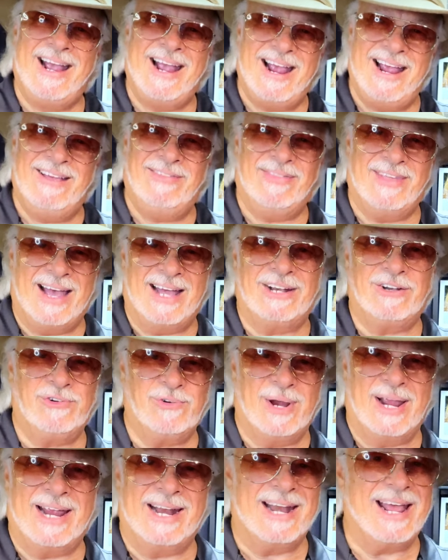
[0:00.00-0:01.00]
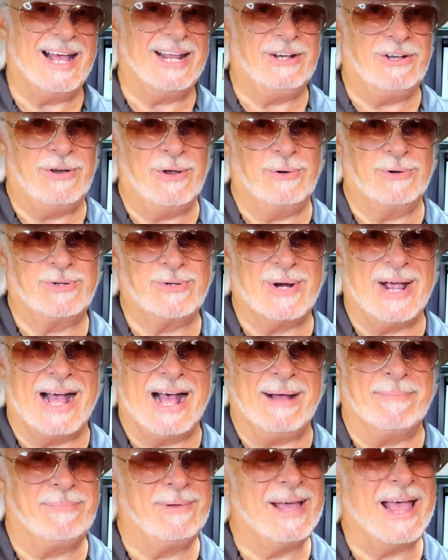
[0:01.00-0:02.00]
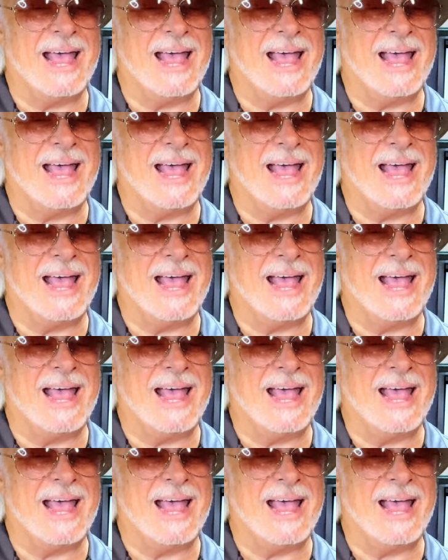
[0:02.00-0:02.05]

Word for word: and that drain had no trap